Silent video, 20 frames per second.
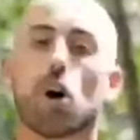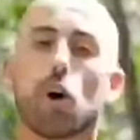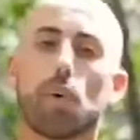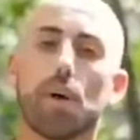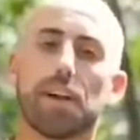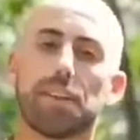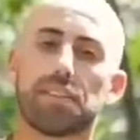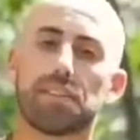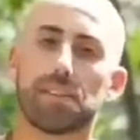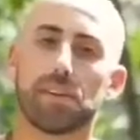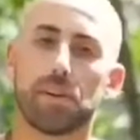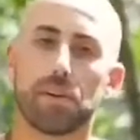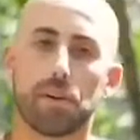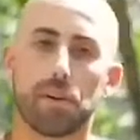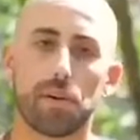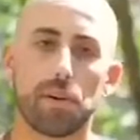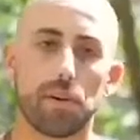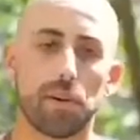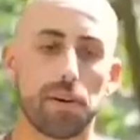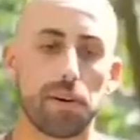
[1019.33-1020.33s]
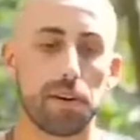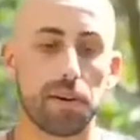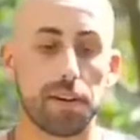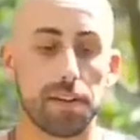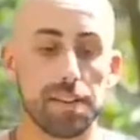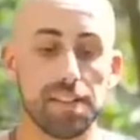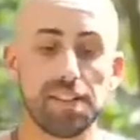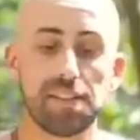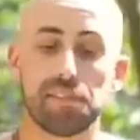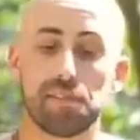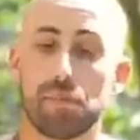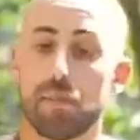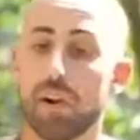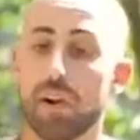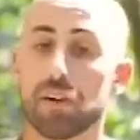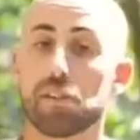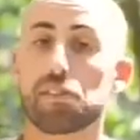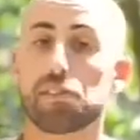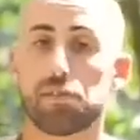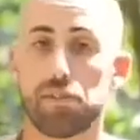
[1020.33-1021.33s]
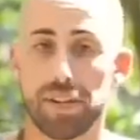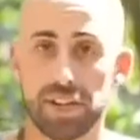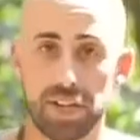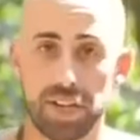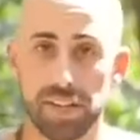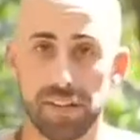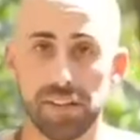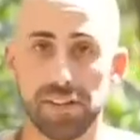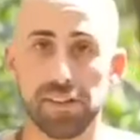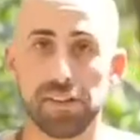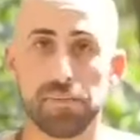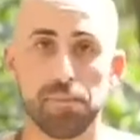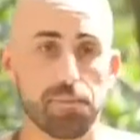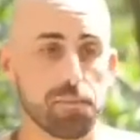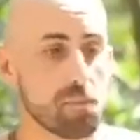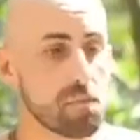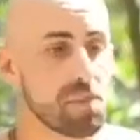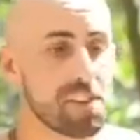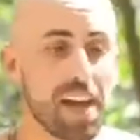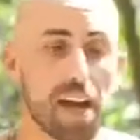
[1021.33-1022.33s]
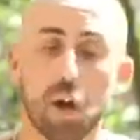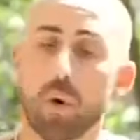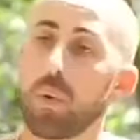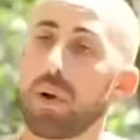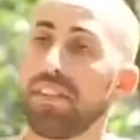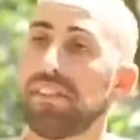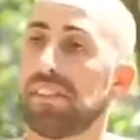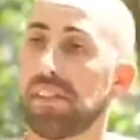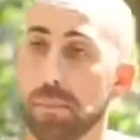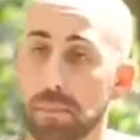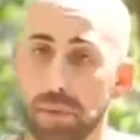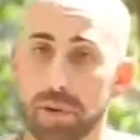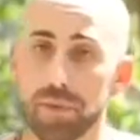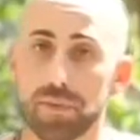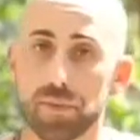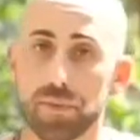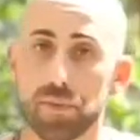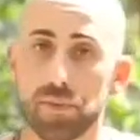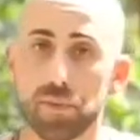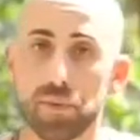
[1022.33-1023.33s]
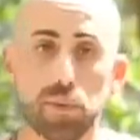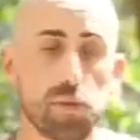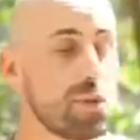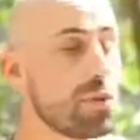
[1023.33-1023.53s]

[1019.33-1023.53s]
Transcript: Alright, so these full long stretches, they are quite simple to do.